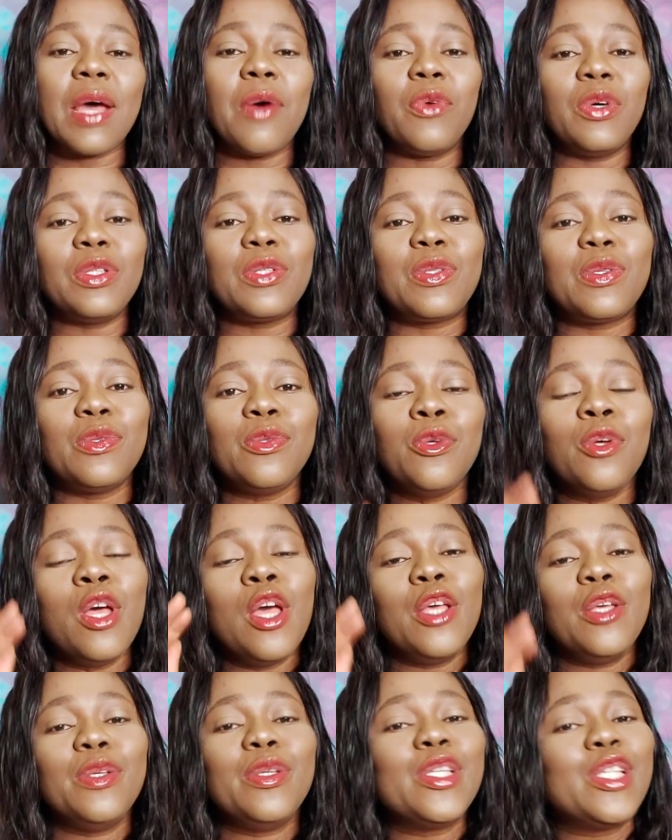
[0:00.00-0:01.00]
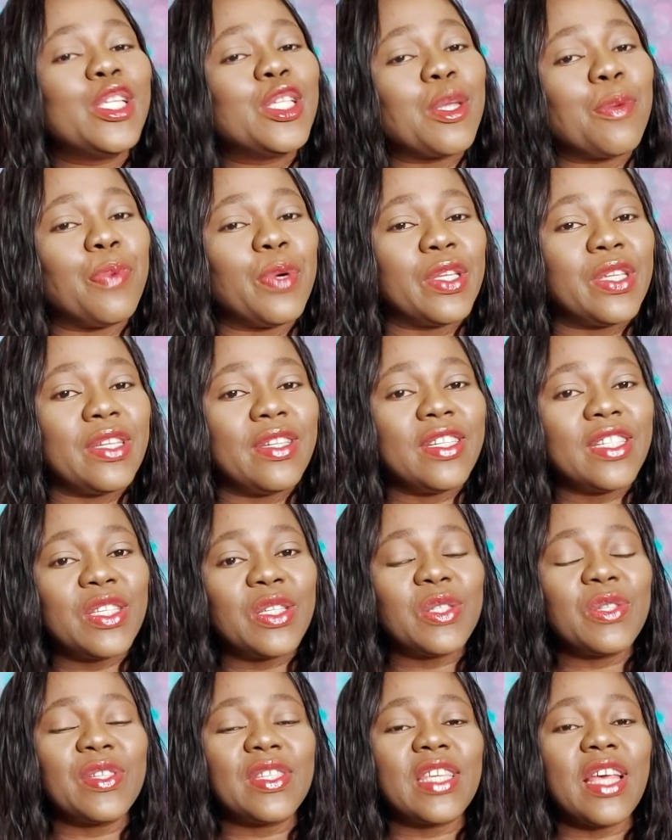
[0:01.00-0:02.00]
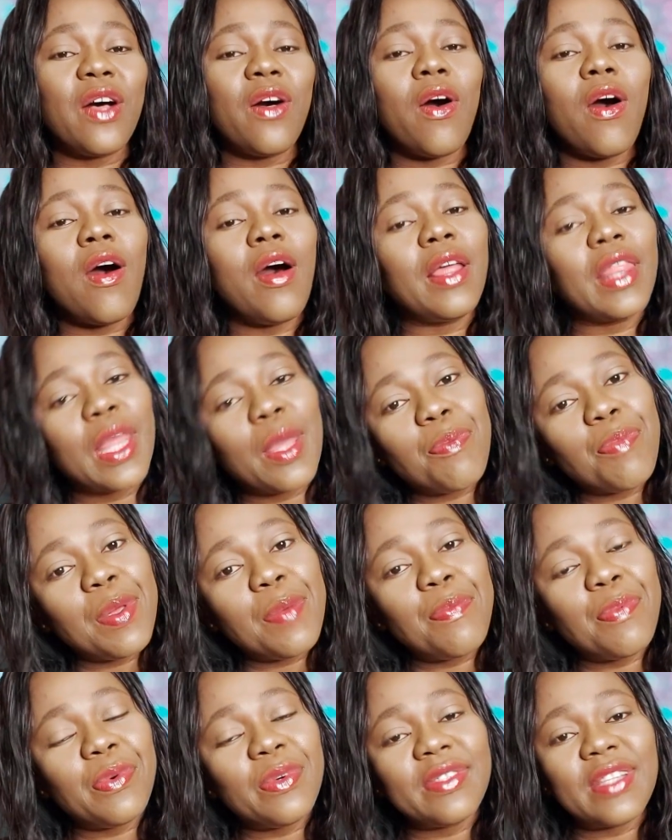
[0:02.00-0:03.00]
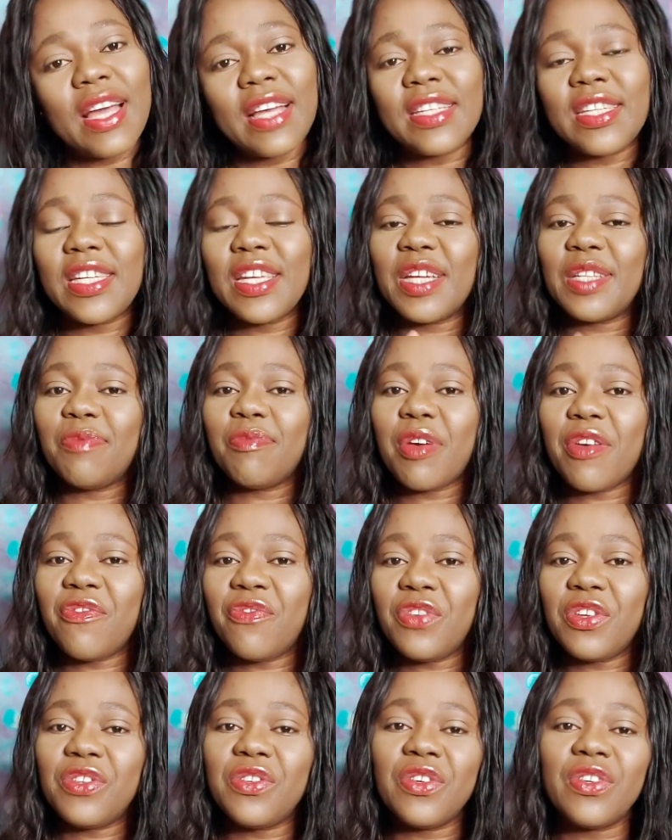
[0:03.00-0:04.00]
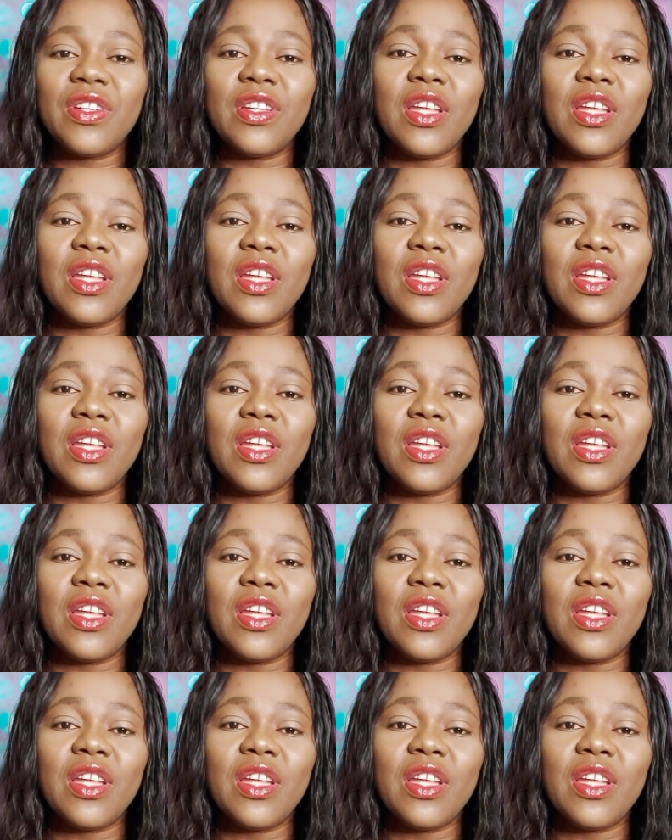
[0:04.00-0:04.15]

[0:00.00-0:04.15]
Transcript: I want to use this opportunity to tell all the people that shared my video,